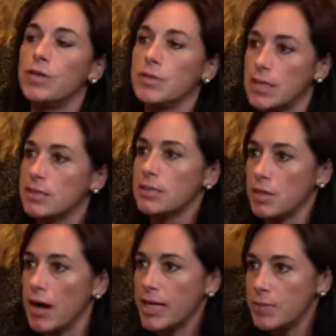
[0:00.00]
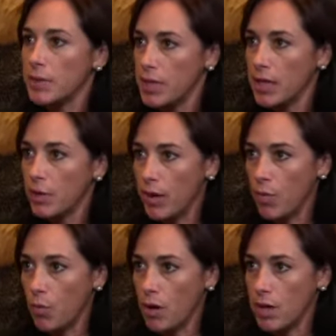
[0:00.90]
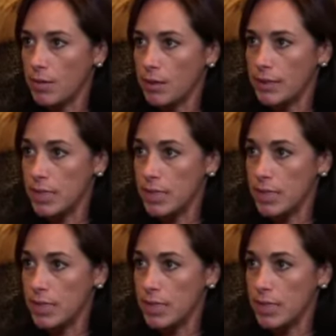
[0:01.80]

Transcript: news is there has been a lot of great work